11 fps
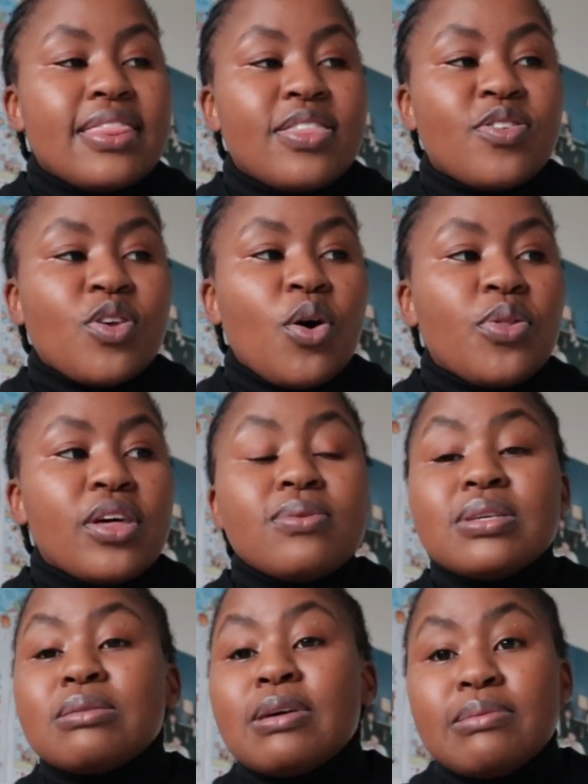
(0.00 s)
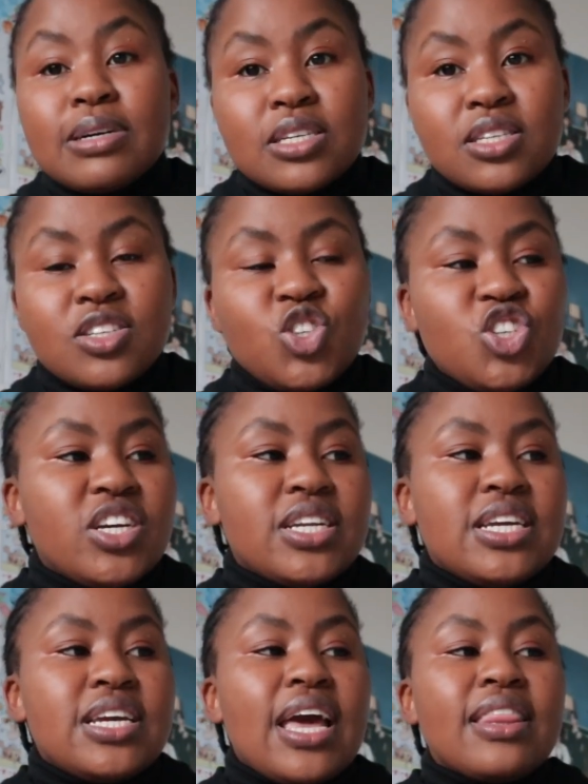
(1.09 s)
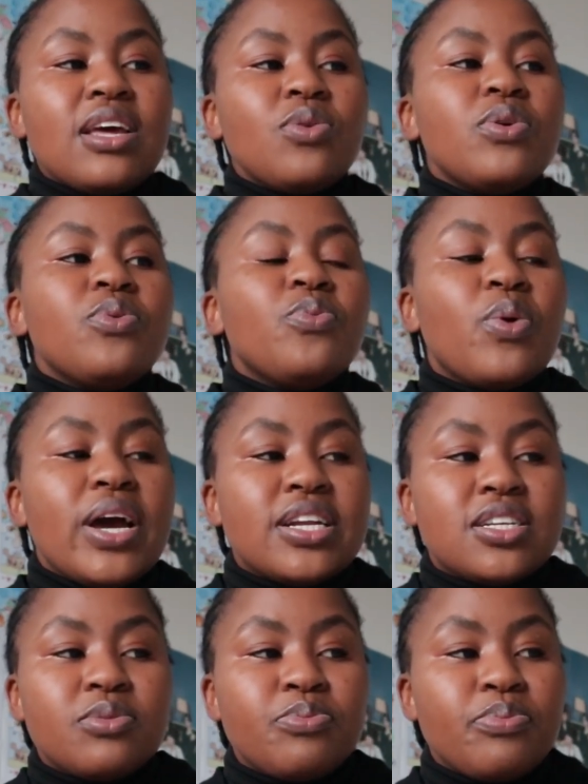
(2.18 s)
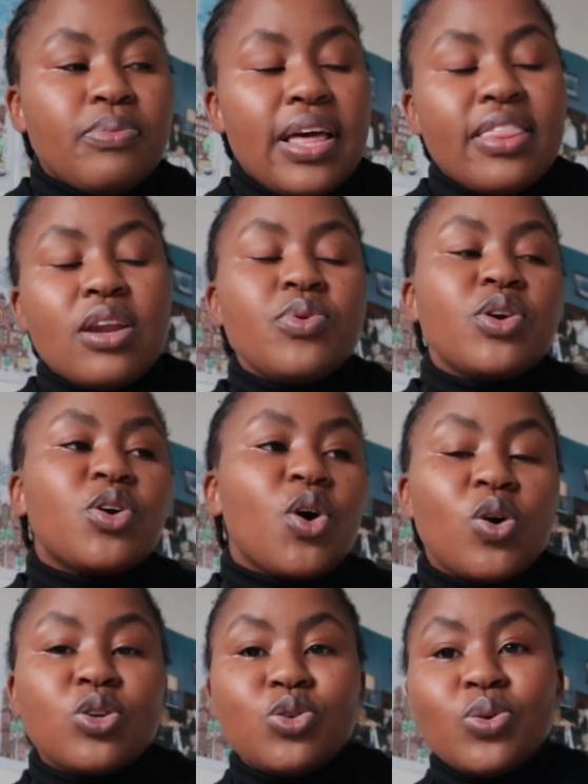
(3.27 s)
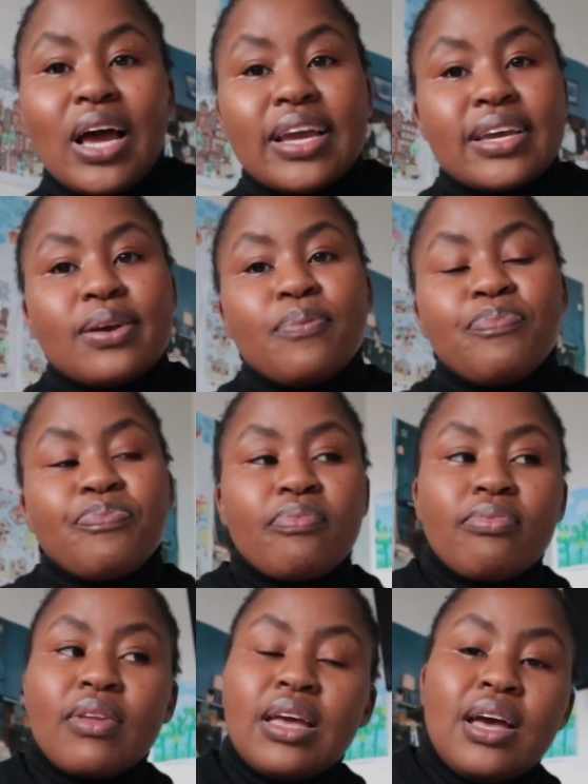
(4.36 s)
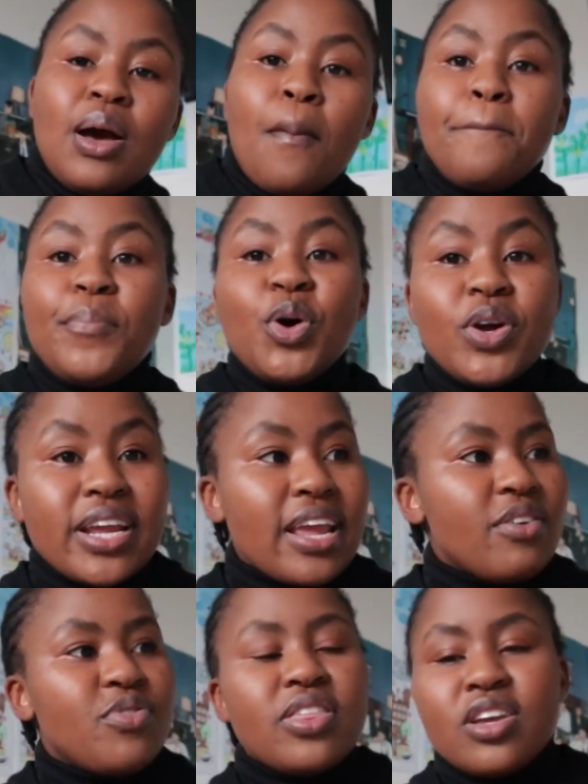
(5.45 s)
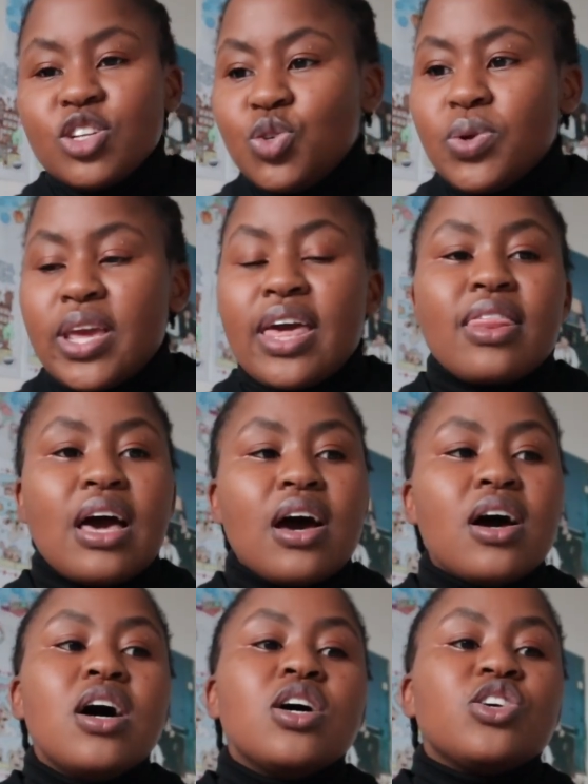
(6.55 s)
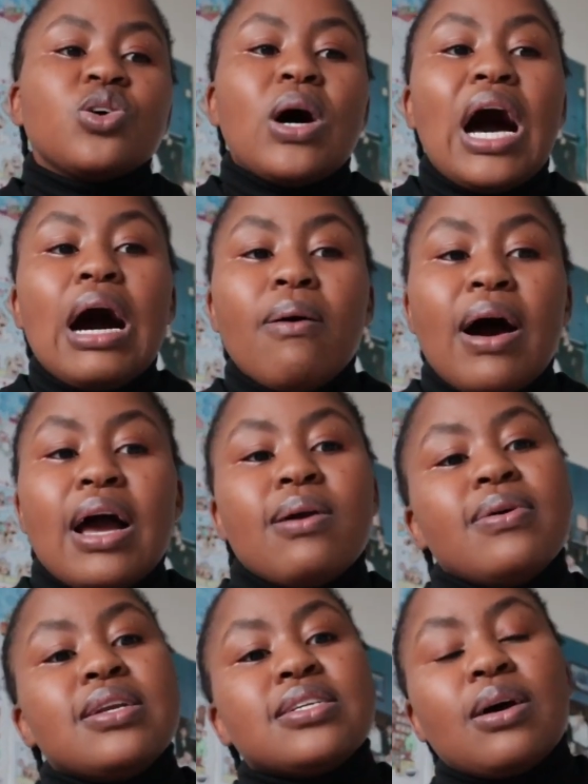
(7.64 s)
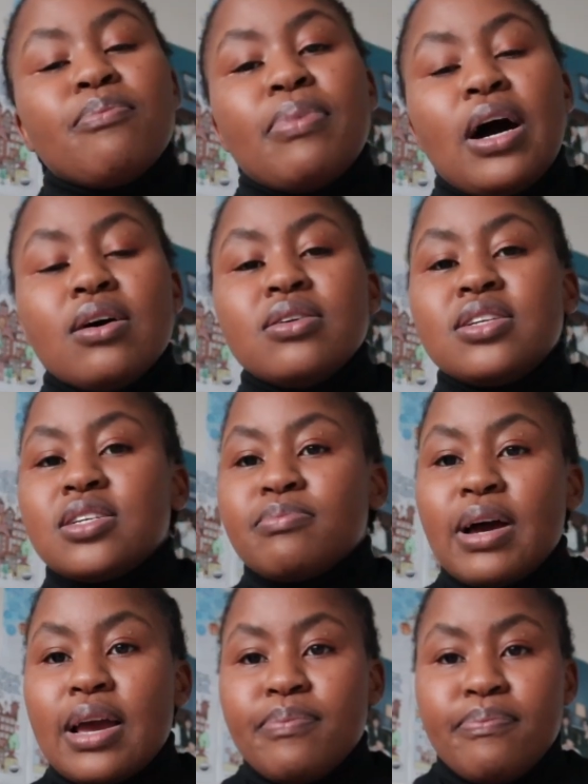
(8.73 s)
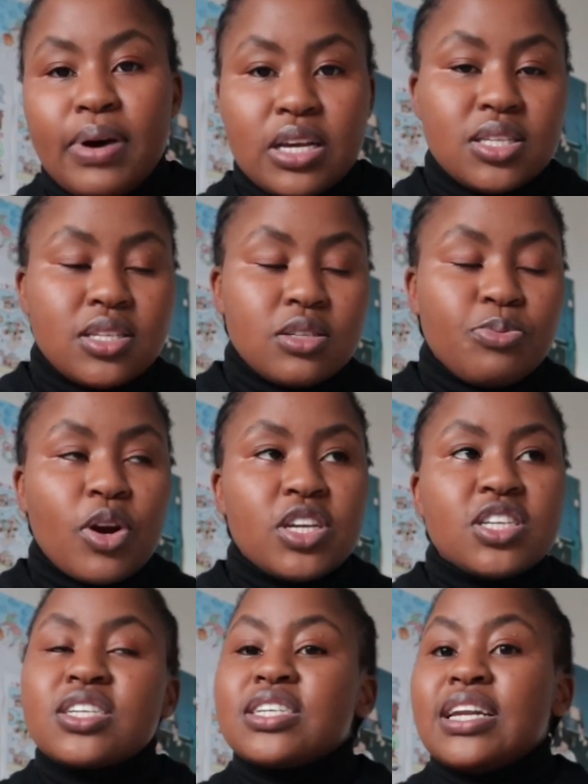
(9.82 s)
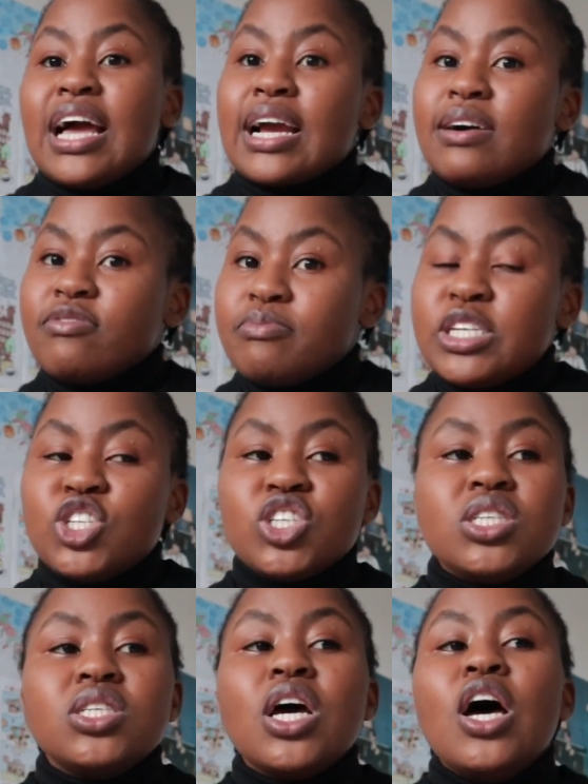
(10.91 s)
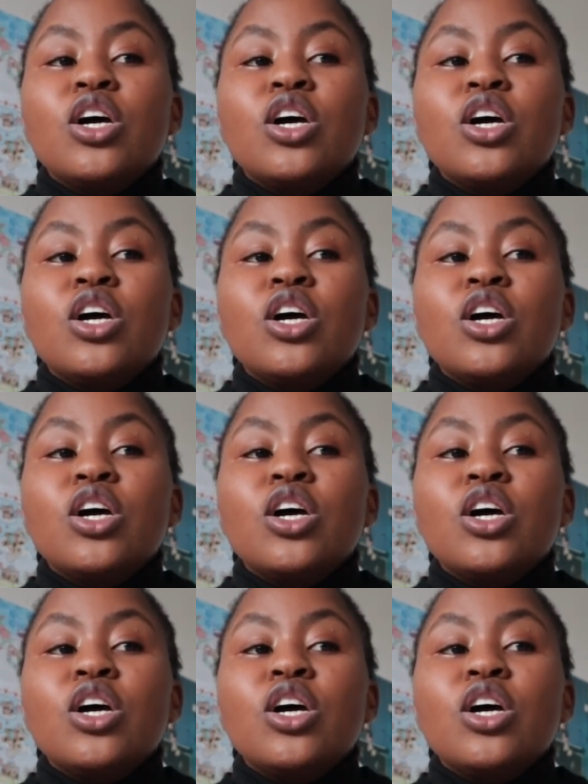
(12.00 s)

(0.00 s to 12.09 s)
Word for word: So that was my master's journey. And then we went, and then we go to like putting everything together. So how I went about my master's project, like I've mentioned,